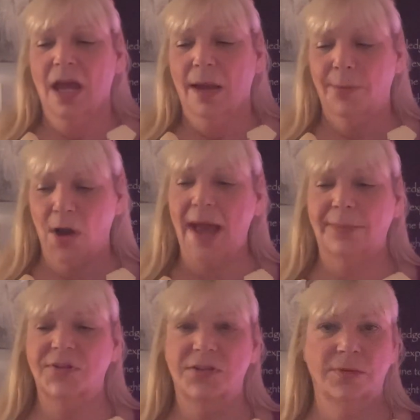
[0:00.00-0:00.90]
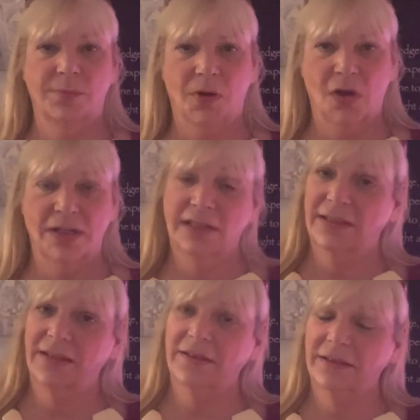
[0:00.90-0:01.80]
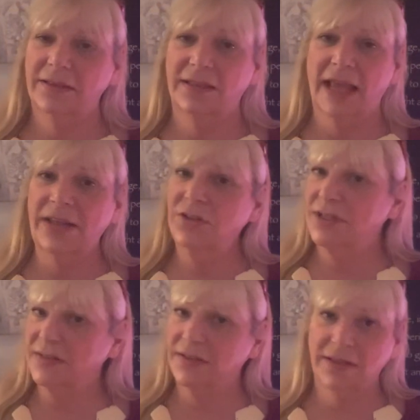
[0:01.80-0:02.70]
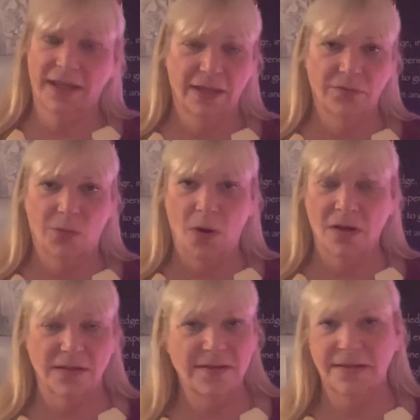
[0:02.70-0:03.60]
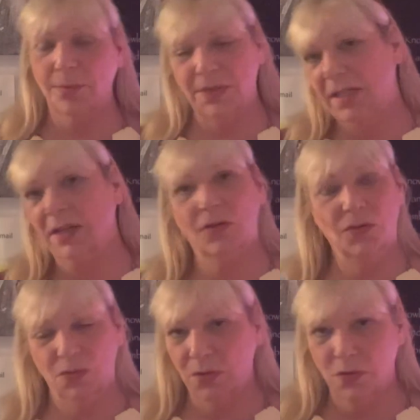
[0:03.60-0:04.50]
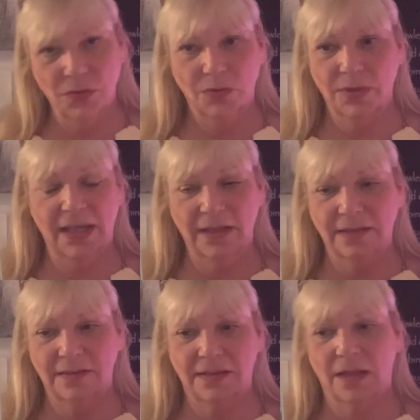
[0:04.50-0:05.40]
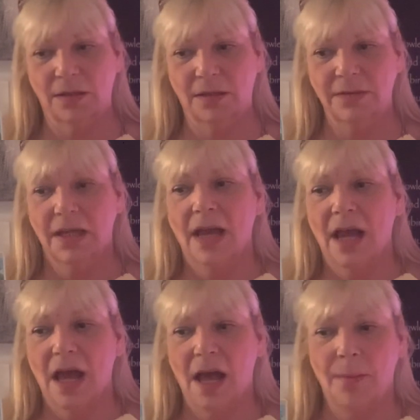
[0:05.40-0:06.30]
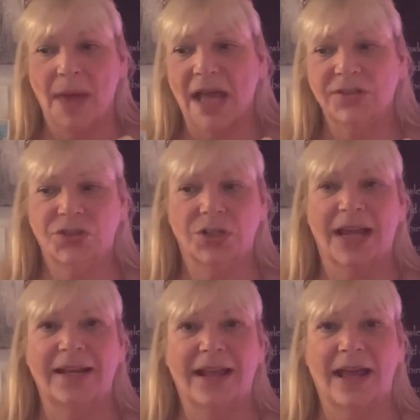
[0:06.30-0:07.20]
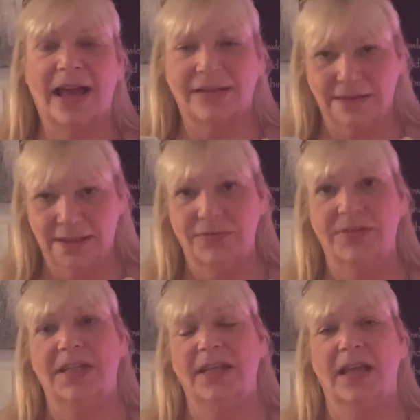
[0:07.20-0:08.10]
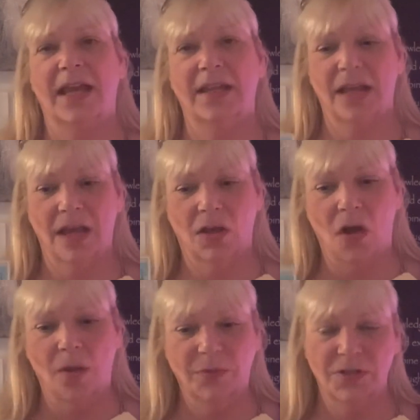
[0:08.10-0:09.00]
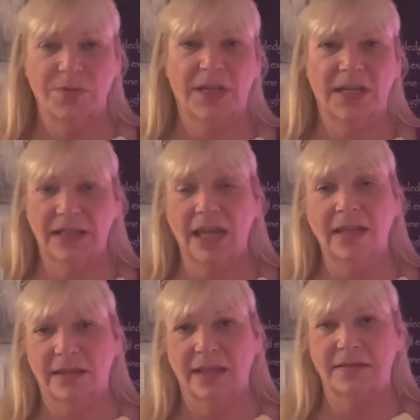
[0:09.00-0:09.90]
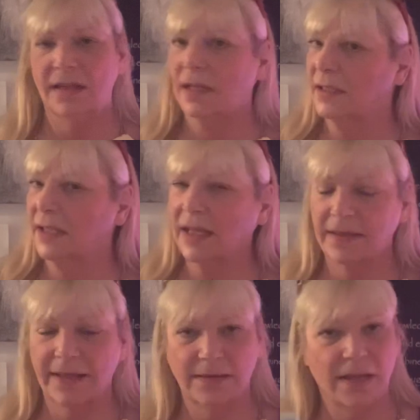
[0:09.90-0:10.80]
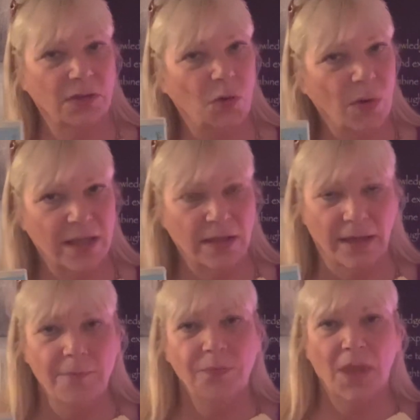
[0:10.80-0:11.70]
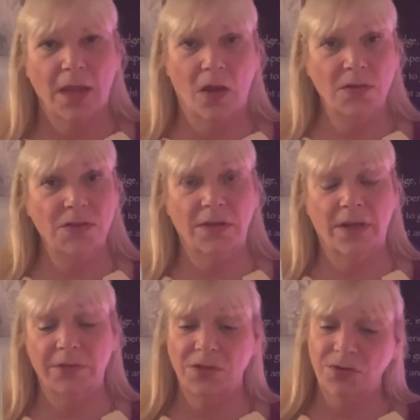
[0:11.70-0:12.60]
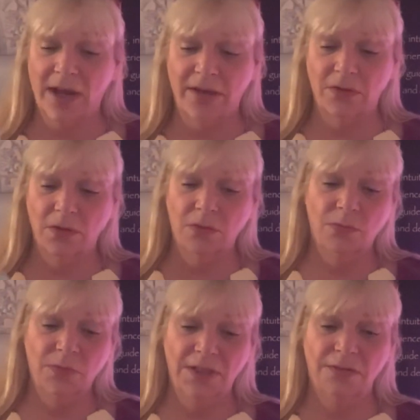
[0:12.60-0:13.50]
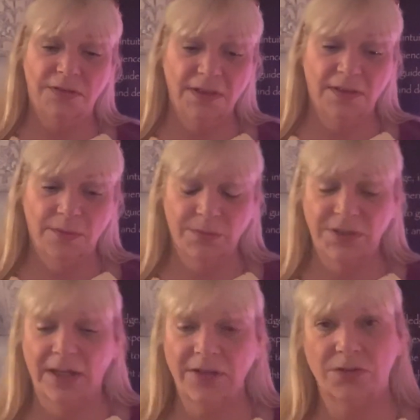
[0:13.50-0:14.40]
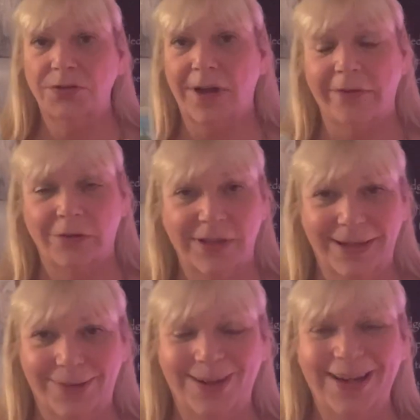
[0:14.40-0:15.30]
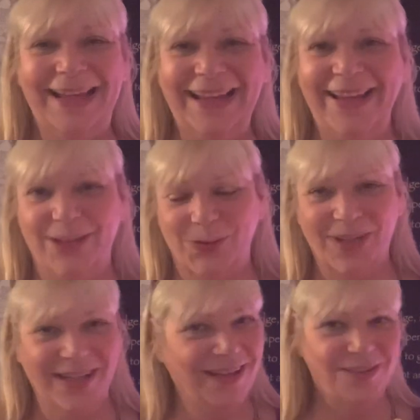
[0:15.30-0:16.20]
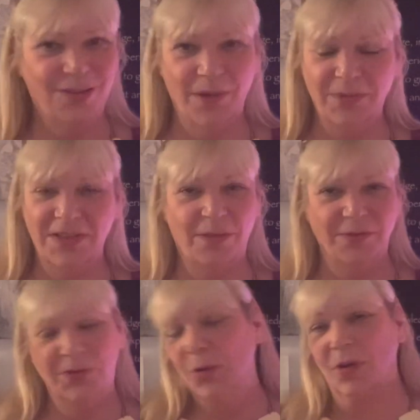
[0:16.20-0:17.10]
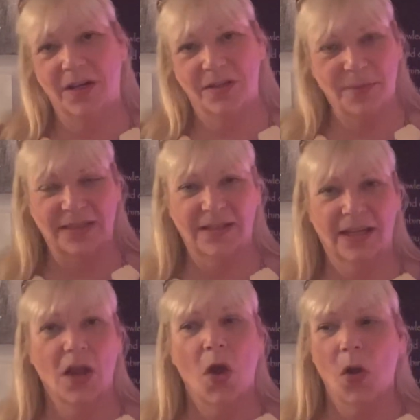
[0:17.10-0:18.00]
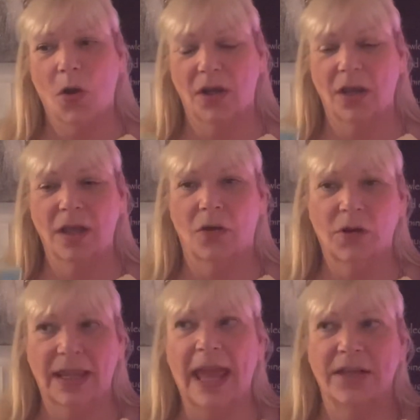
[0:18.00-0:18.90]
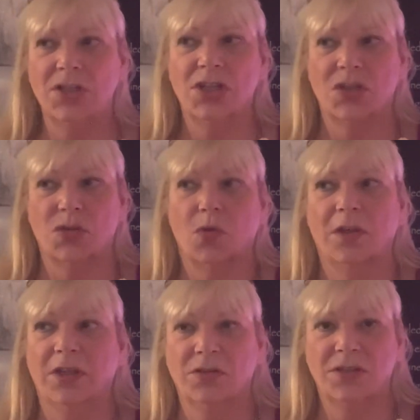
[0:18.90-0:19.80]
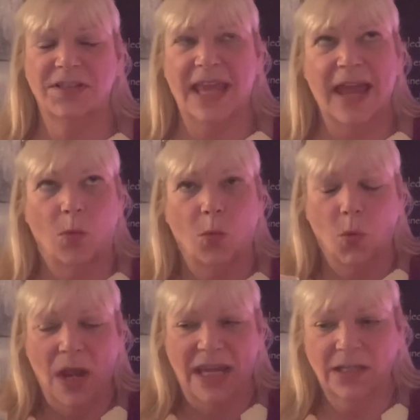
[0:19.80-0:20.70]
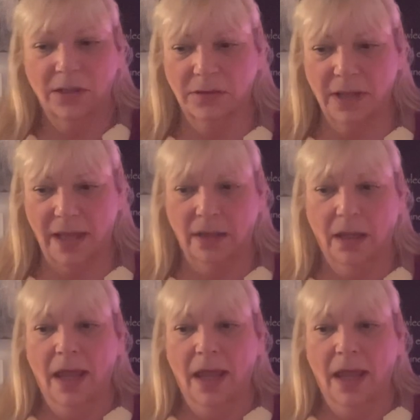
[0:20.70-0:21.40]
perhaps to embody the energies of the King of Wands as somebody who is a master at activity and accomplishment and getting things done and getting things done quickly. He also governs travel. We do see some potential travel here in your reading. So maybe some of you are expecting or can't just, you just can't wait. You're like